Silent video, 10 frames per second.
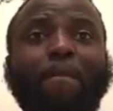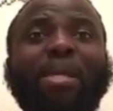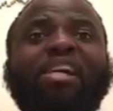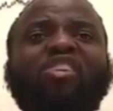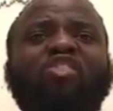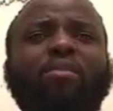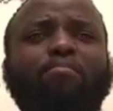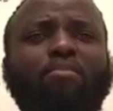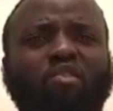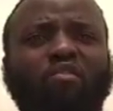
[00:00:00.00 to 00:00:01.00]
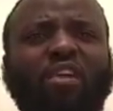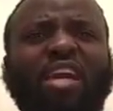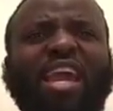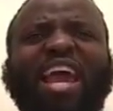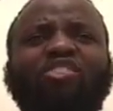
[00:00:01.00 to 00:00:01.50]
Because the
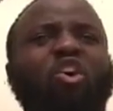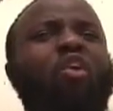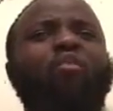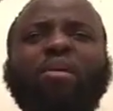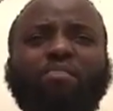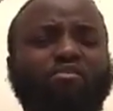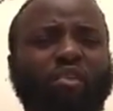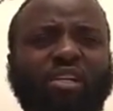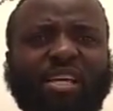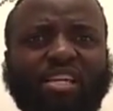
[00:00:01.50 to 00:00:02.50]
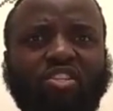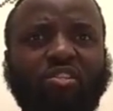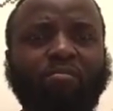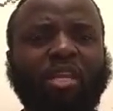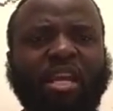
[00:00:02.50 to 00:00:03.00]
movie has already been
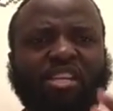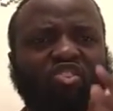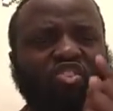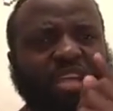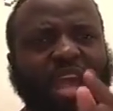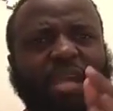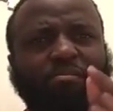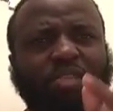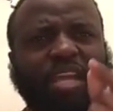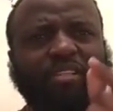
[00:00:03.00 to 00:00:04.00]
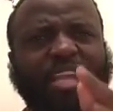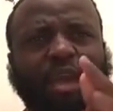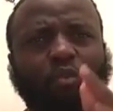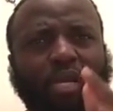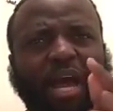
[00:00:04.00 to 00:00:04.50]
released. Same thing
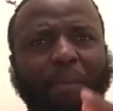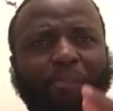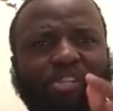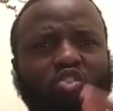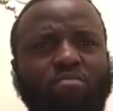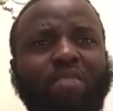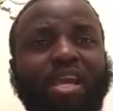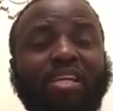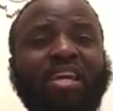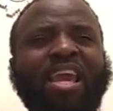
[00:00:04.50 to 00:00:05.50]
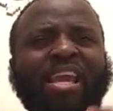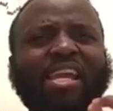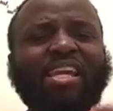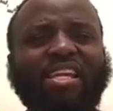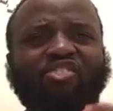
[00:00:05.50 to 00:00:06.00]
that will happen to many
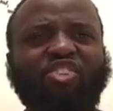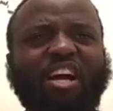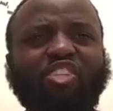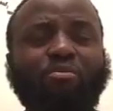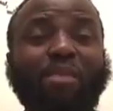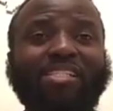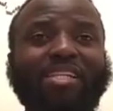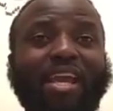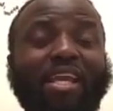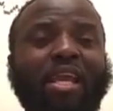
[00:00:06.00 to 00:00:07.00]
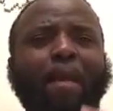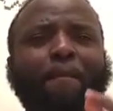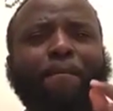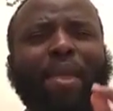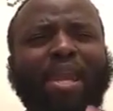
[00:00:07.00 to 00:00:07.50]
in a judgment day.
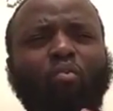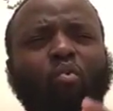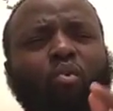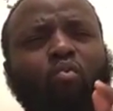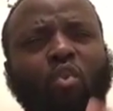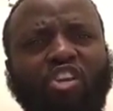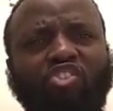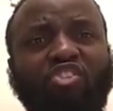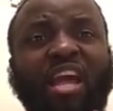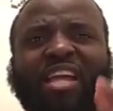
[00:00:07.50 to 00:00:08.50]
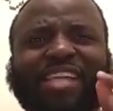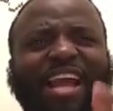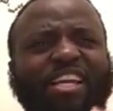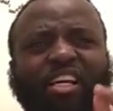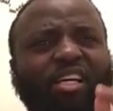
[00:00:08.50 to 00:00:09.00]
Many will wish
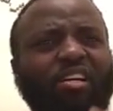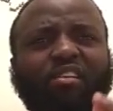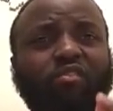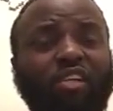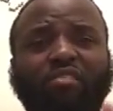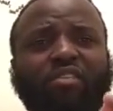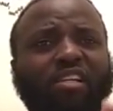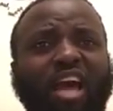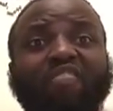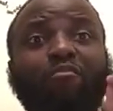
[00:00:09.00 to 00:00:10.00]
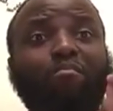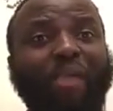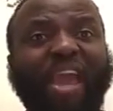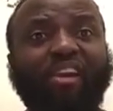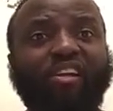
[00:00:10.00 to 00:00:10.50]
that they could have lived a life
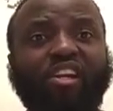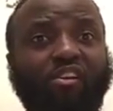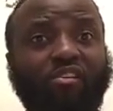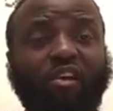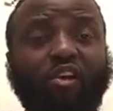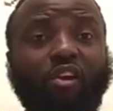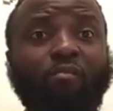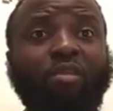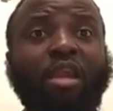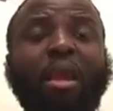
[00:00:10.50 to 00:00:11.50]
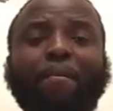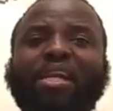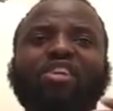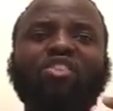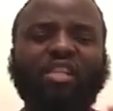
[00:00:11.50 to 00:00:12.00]
better here on earth.
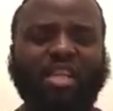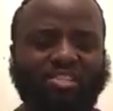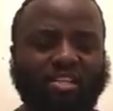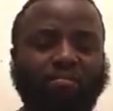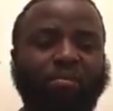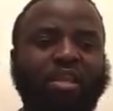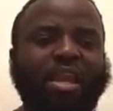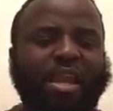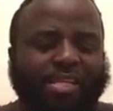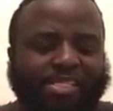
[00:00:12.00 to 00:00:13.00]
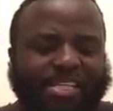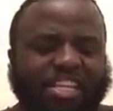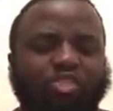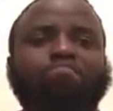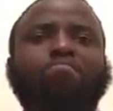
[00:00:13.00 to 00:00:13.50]
Because listen, in
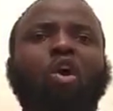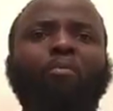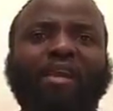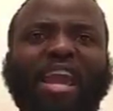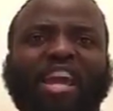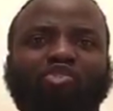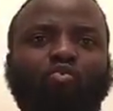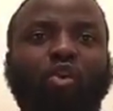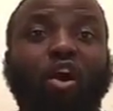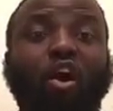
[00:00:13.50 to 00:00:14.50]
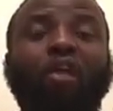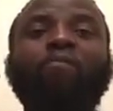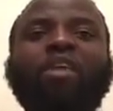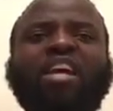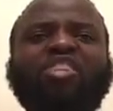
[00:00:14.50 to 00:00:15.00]
this moment as we are,
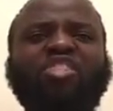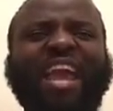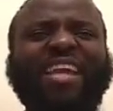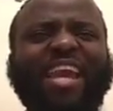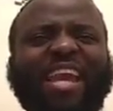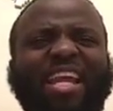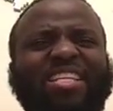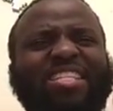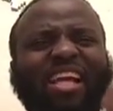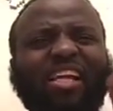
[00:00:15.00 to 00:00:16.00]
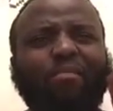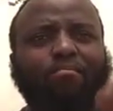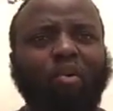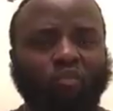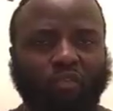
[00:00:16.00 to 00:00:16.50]
take it, it's like a
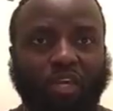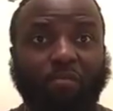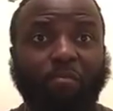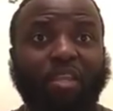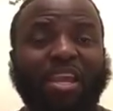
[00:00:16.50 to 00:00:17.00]
movie.